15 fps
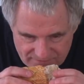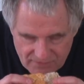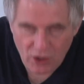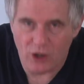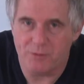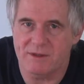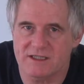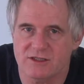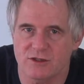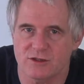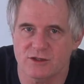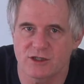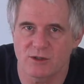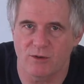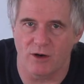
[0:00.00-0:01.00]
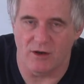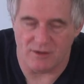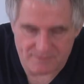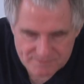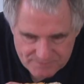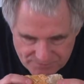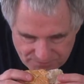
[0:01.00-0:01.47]
Hope it's not too
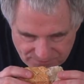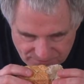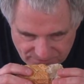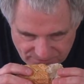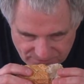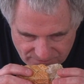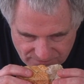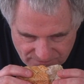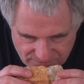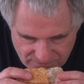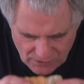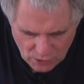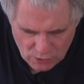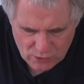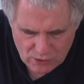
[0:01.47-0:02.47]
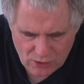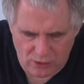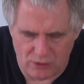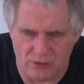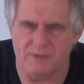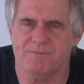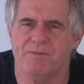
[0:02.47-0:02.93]
hot.
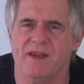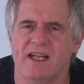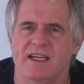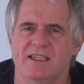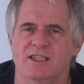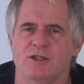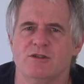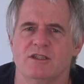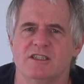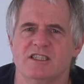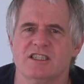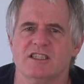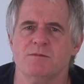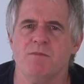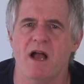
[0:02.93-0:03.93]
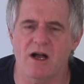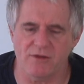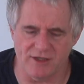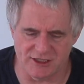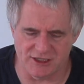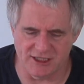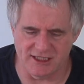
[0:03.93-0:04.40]
God, you can smell
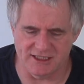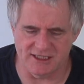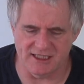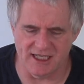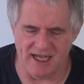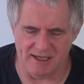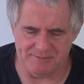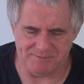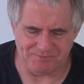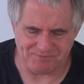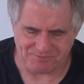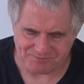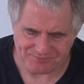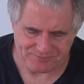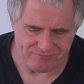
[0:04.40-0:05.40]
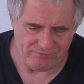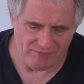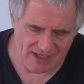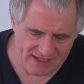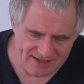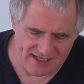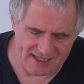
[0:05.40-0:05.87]
the cheese in that.
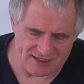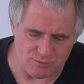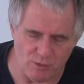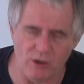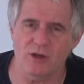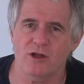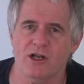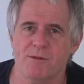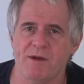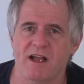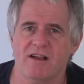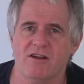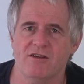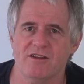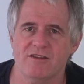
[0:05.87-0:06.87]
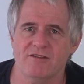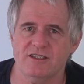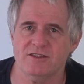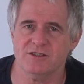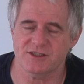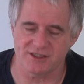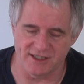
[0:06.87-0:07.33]
And that's what I like about
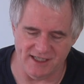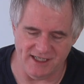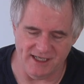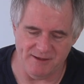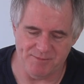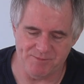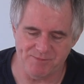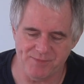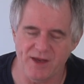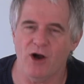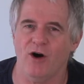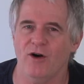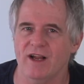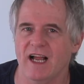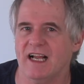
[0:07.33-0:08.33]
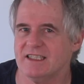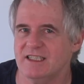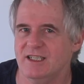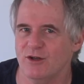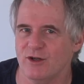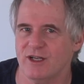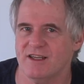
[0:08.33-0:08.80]
Cathedral City. I
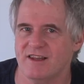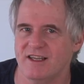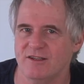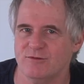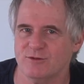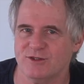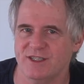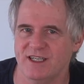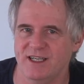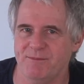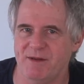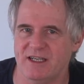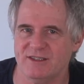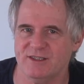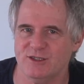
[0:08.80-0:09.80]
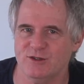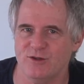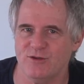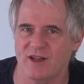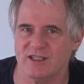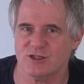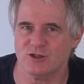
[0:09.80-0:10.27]
actually like Cathedral City because it's not
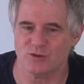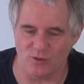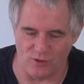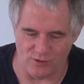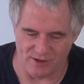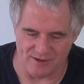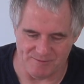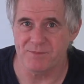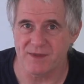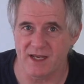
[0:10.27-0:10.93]
that strong.